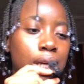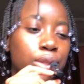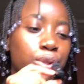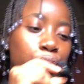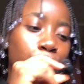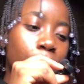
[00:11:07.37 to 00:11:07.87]

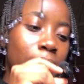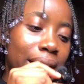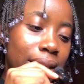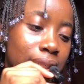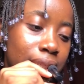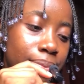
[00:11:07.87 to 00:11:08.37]
True
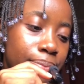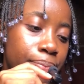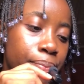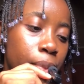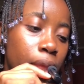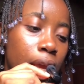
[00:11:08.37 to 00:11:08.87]
Match
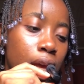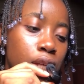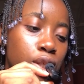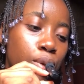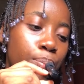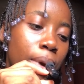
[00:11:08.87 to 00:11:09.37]

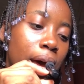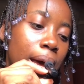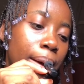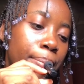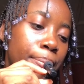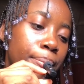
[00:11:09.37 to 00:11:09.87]

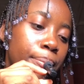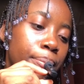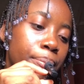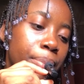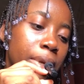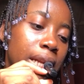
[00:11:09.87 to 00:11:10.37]
Super
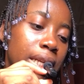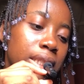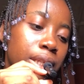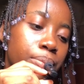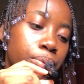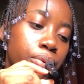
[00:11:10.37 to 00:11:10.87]

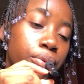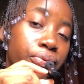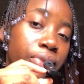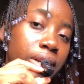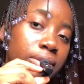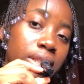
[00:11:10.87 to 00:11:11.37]
Blendable
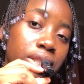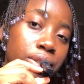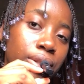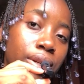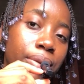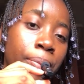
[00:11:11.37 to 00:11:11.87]

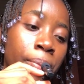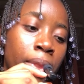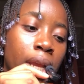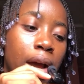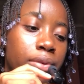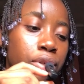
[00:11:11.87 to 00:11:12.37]
Foundation.
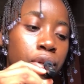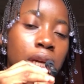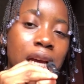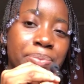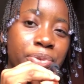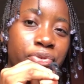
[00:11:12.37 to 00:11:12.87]
I've shown you
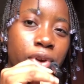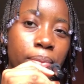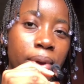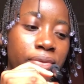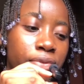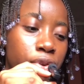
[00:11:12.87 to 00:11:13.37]
guys before in
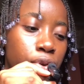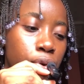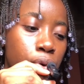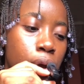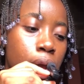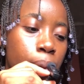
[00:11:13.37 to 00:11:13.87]
my
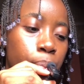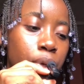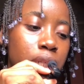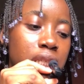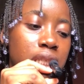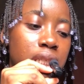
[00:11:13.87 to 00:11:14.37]
video,
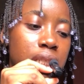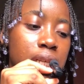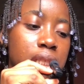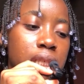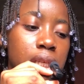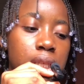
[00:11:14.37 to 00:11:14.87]
but this shade
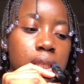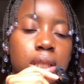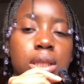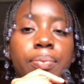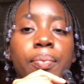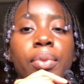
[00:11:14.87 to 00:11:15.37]

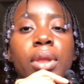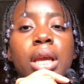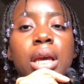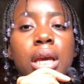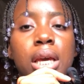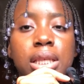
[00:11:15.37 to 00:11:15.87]
is
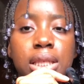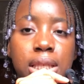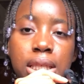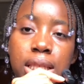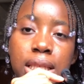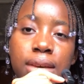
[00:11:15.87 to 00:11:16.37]
a
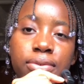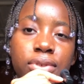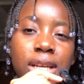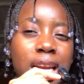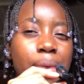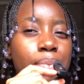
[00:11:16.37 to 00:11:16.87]
C7
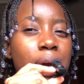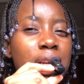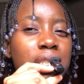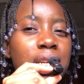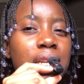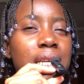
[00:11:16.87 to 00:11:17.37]
and I'm
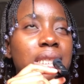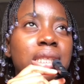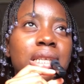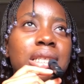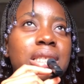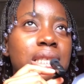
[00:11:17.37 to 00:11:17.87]
actually a
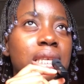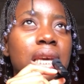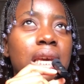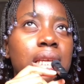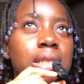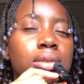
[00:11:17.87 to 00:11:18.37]
shade
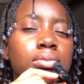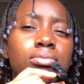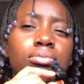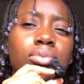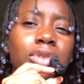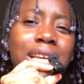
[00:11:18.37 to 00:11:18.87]
C8.
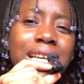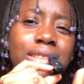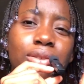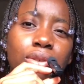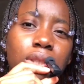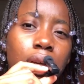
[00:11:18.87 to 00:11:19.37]
That did
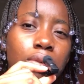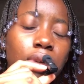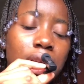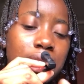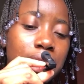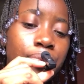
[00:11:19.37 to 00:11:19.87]
not sound
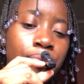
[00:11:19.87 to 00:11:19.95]
right.